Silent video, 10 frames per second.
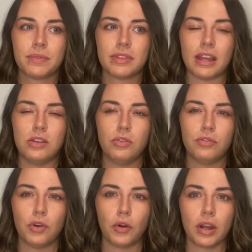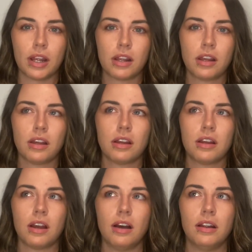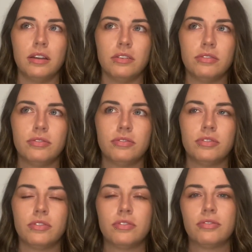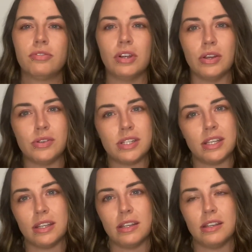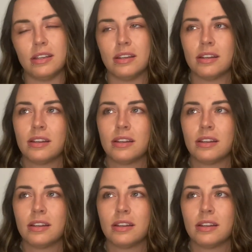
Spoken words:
that euphoric kind of floaty,